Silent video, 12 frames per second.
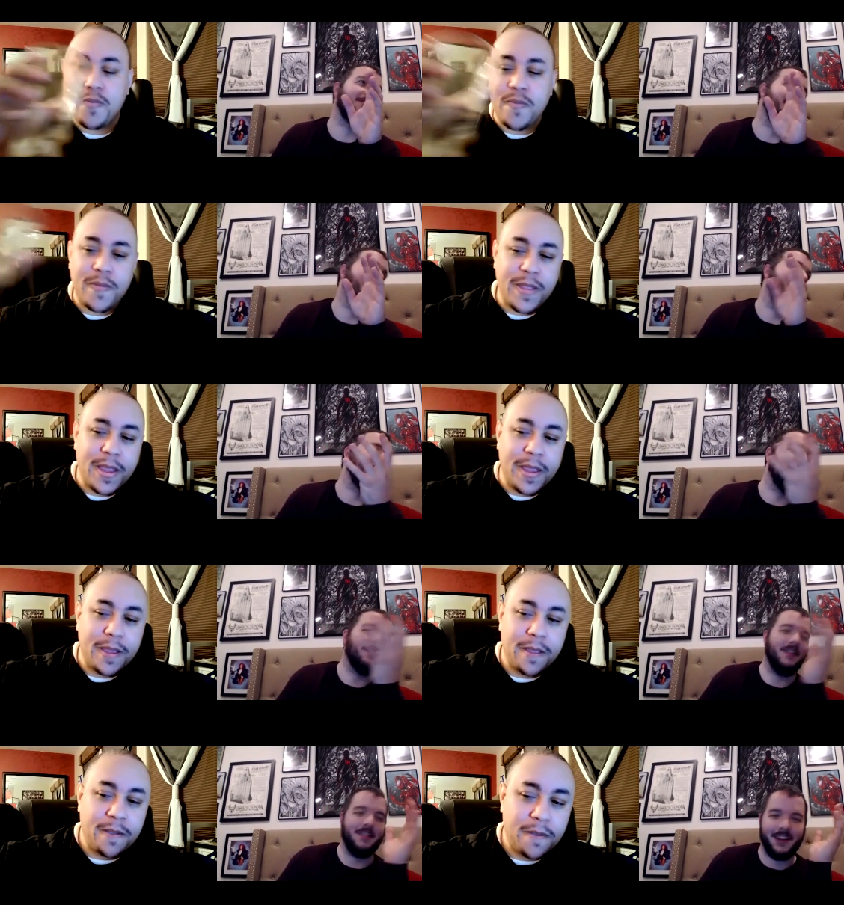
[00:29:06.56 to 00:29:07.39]
Speaker 1: goes in that
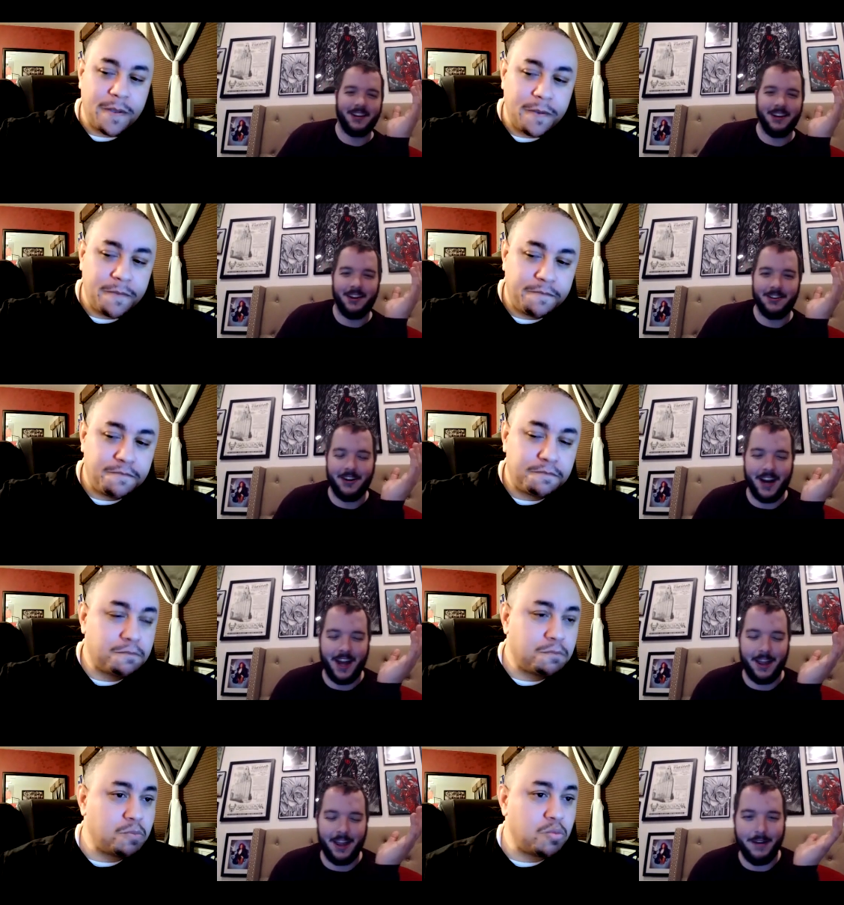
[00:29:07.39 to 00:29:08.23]
unrealistic territory,
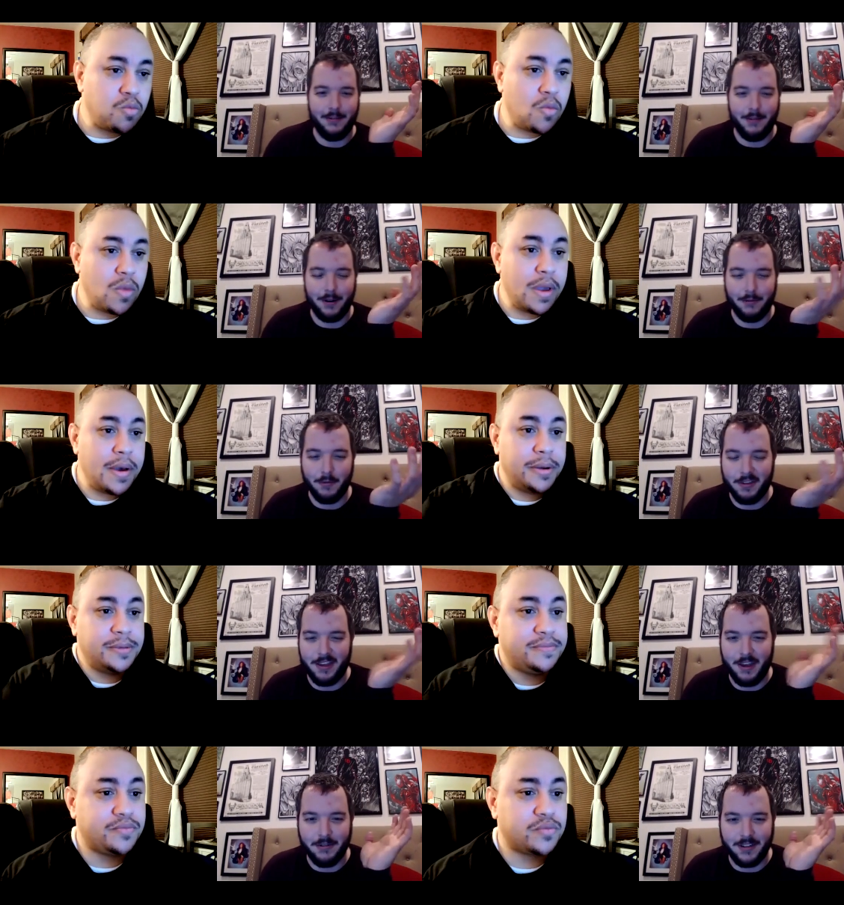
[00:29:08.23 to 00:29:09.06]
kind of the way the Wonder Woman
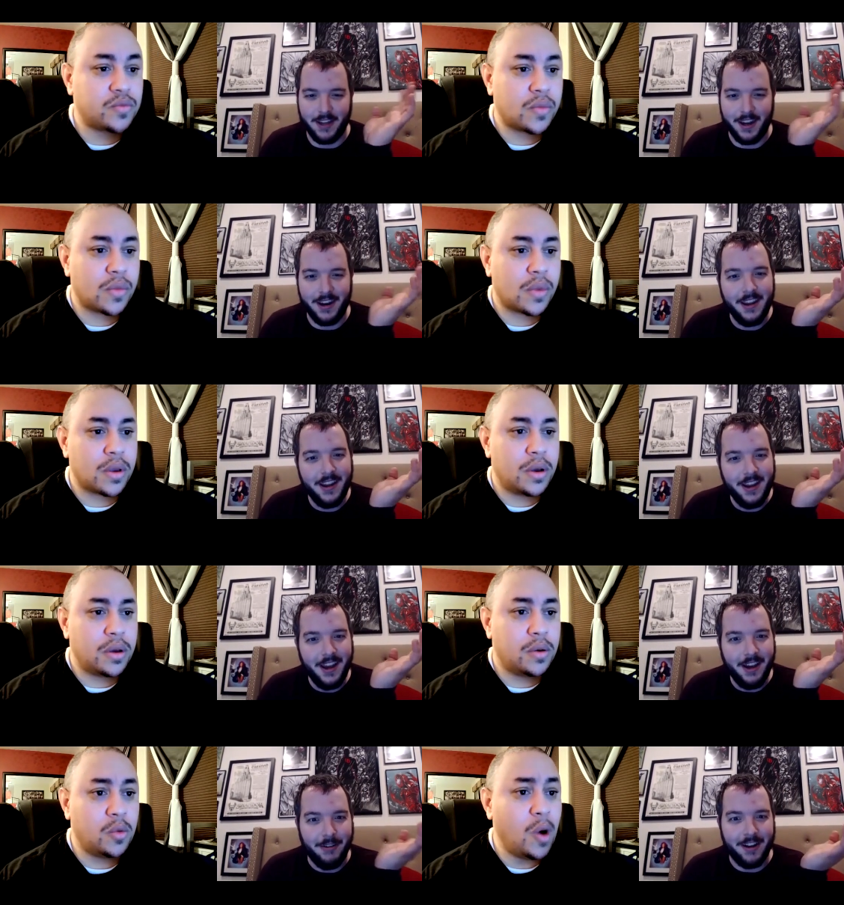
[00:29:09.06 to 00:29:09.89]
sequel did.
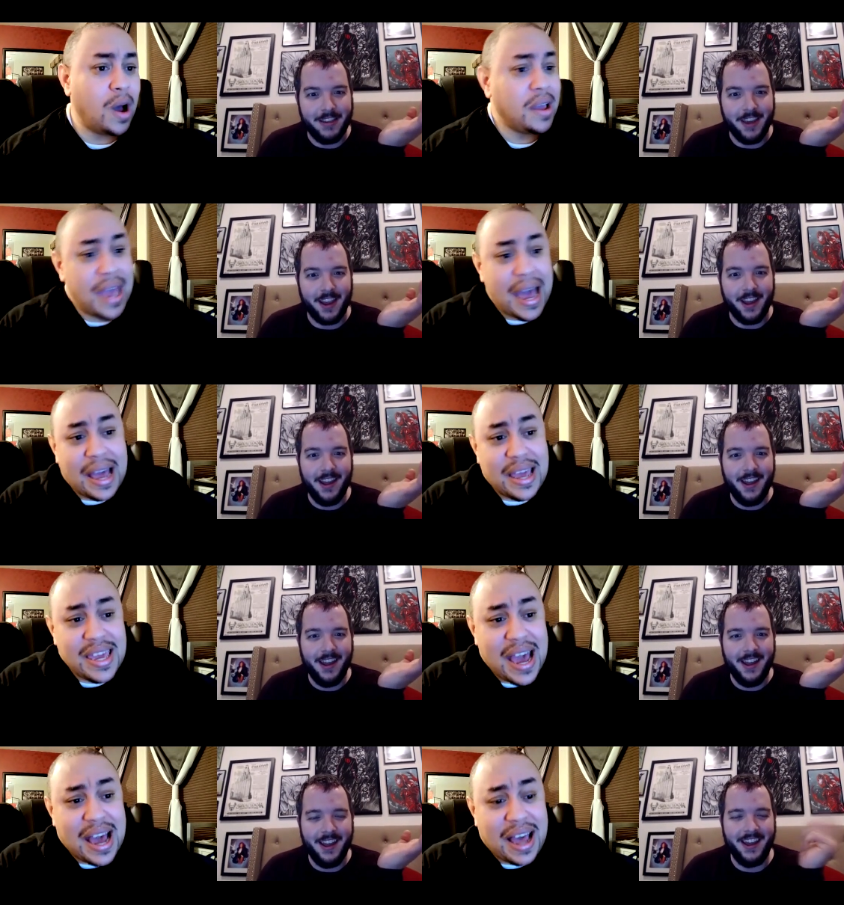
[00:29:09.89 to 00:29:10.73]
Speaker 2: Where it's
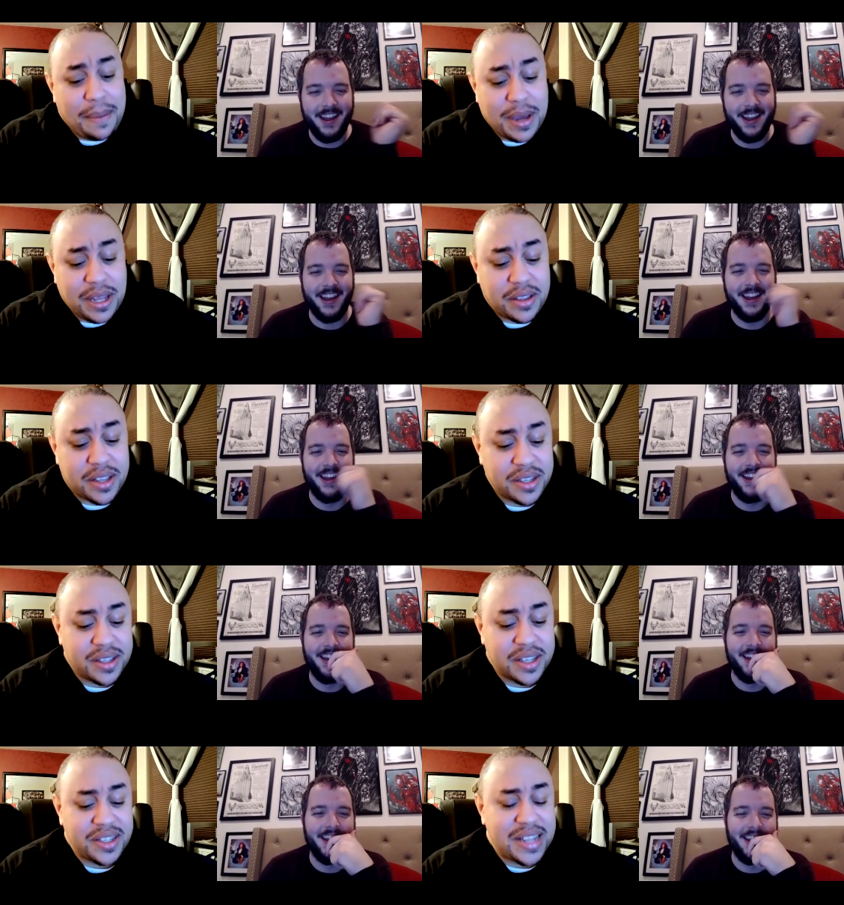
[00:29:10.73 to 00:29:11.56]
I mean,
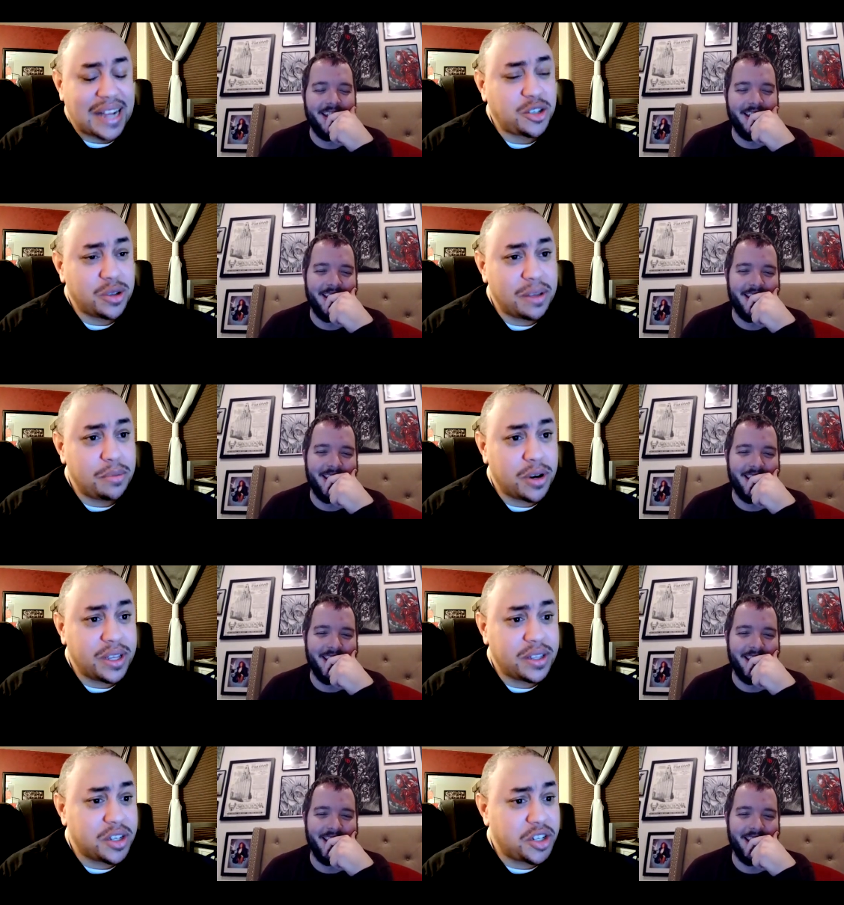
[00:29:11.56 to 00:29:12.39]
the Statue of
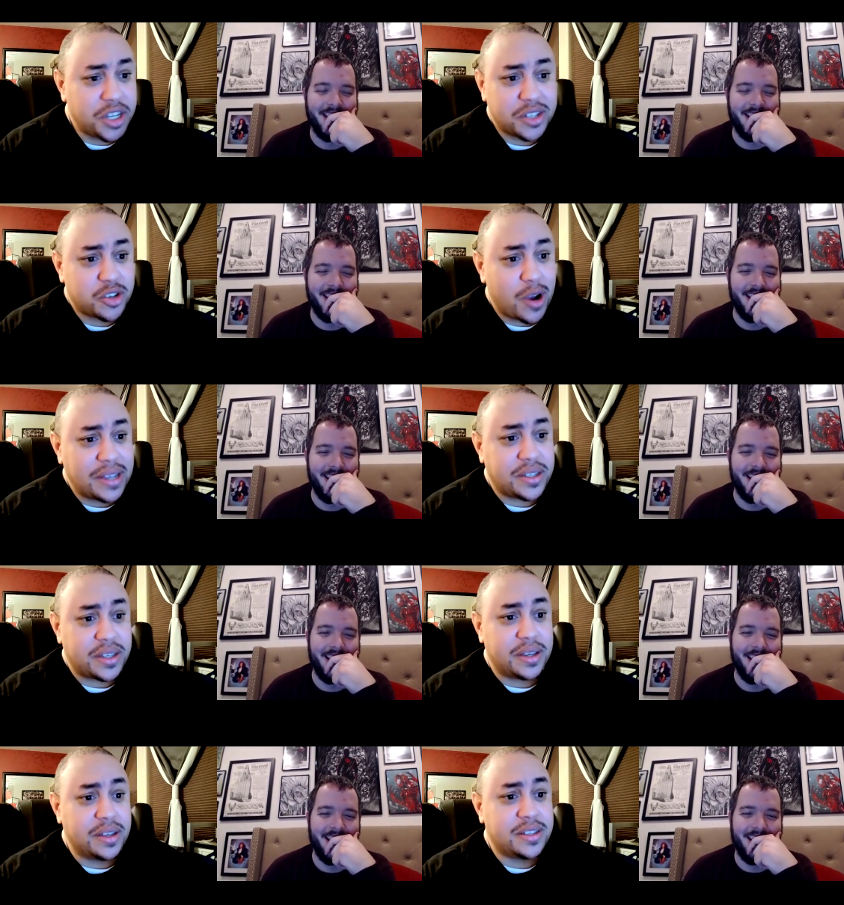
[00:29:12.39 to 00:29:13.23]
Liberty, this shit is
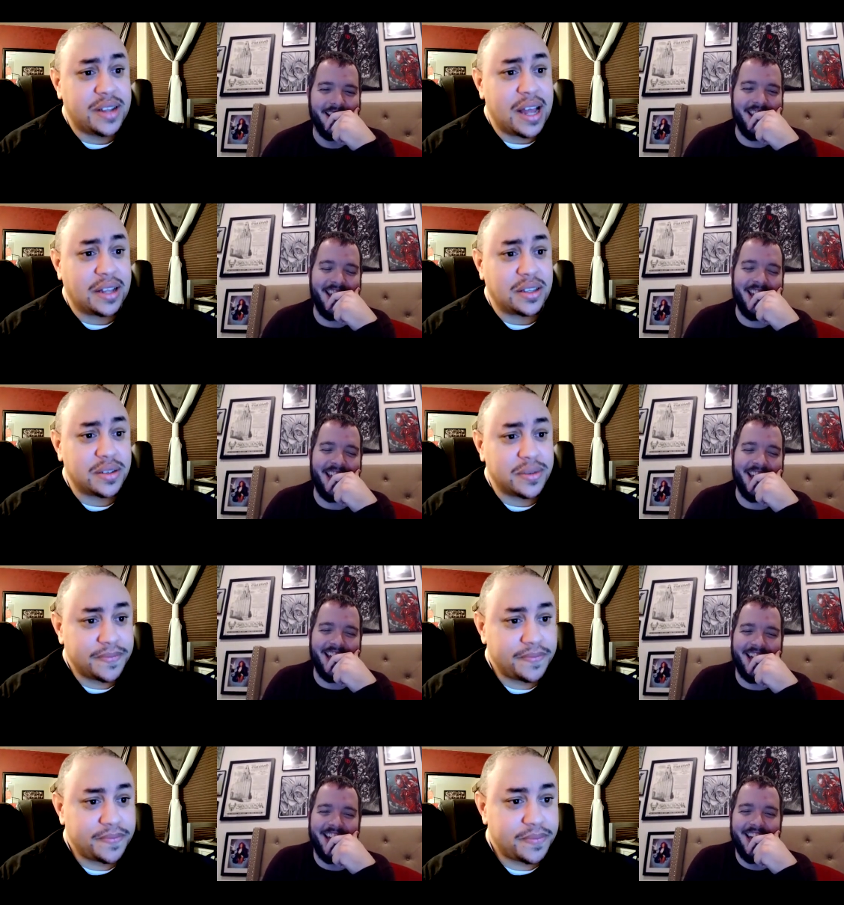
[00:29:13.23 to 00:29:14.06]
crazy. It's nuts.
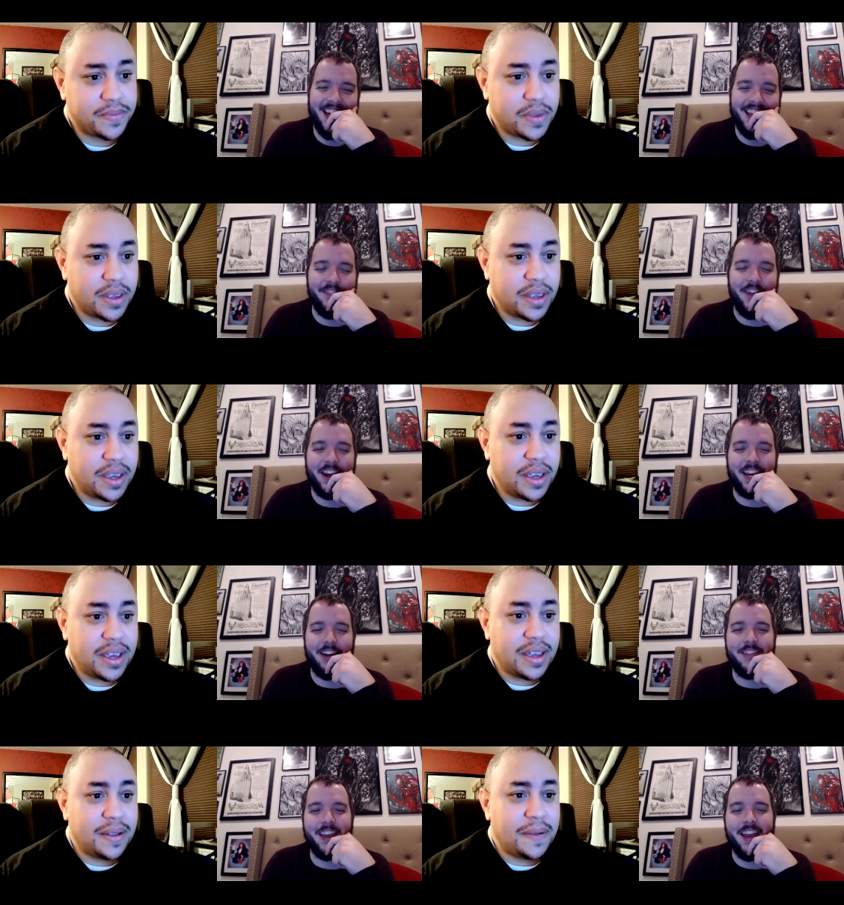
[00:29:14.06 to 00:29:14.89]
The
Speaker 1: fact that
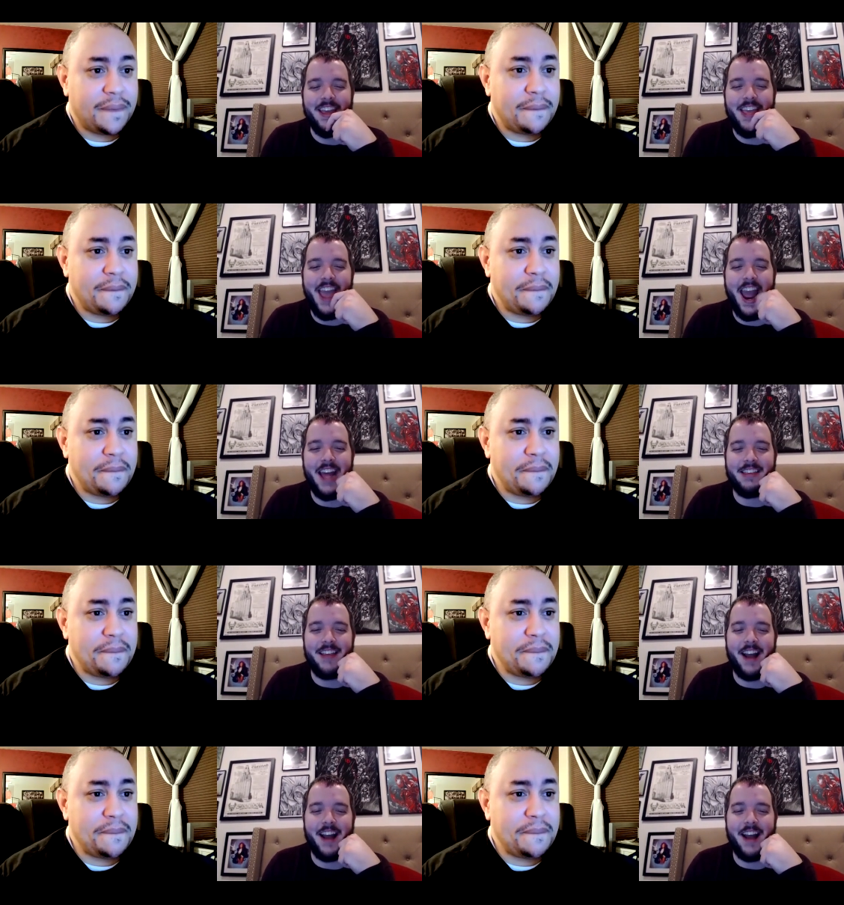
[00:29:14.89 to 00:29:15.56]
everyone's like,
Speaker 2: "Yay, a